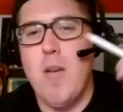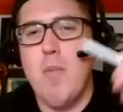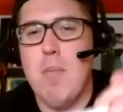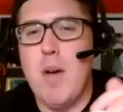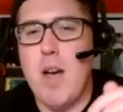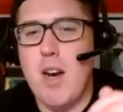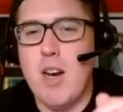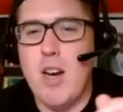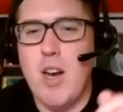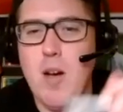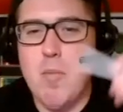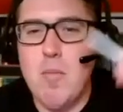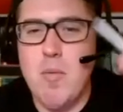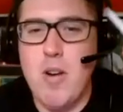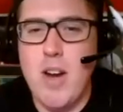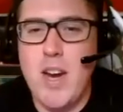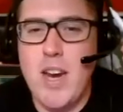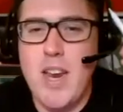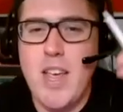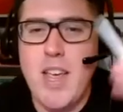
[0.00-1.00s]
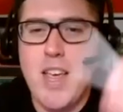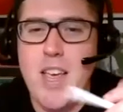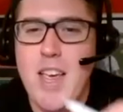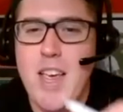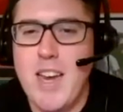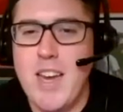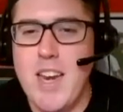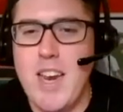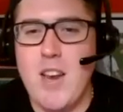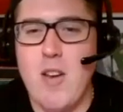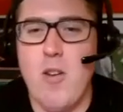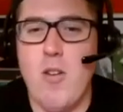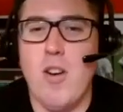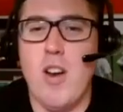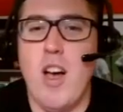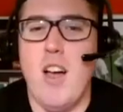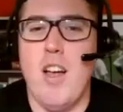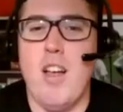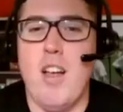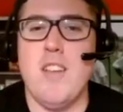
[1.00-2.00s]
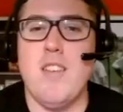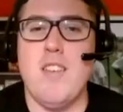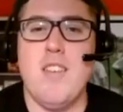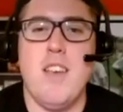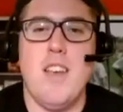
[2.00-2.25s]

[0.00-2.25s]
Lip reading: Montgomery, and Nico Collins.